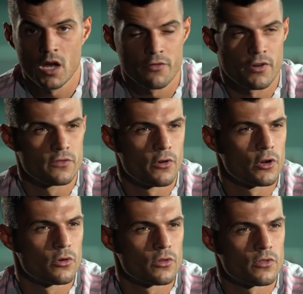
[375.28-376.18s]
I felt
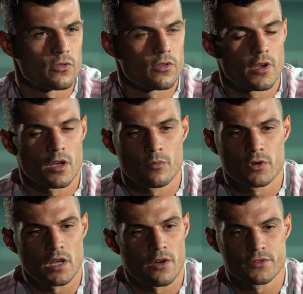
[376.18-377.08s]
very good,
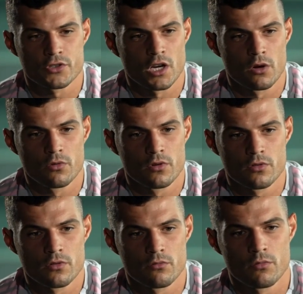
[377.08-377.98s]
but after shower,
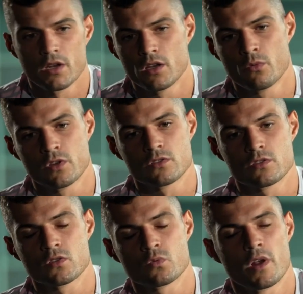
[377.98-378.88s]
my knee
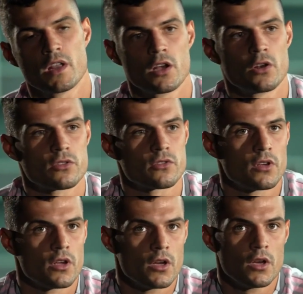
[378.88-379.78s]
was swelling a lot.
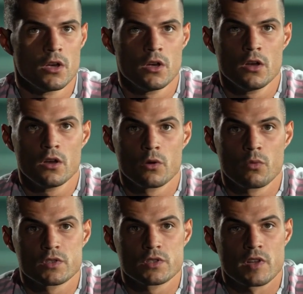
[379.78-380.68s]
It
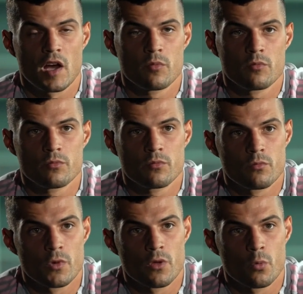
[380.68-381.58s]
was a time
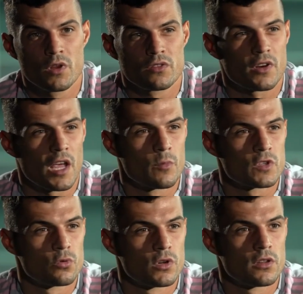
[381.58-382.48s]
where the winter came
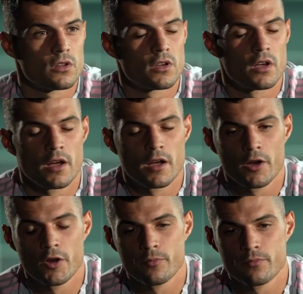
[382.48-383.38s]
as well,
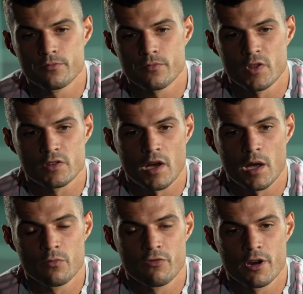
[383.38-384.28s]
the
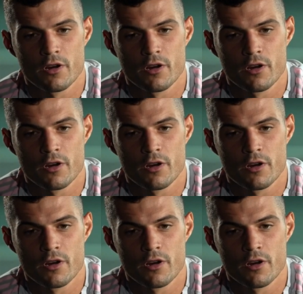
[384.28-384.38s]
time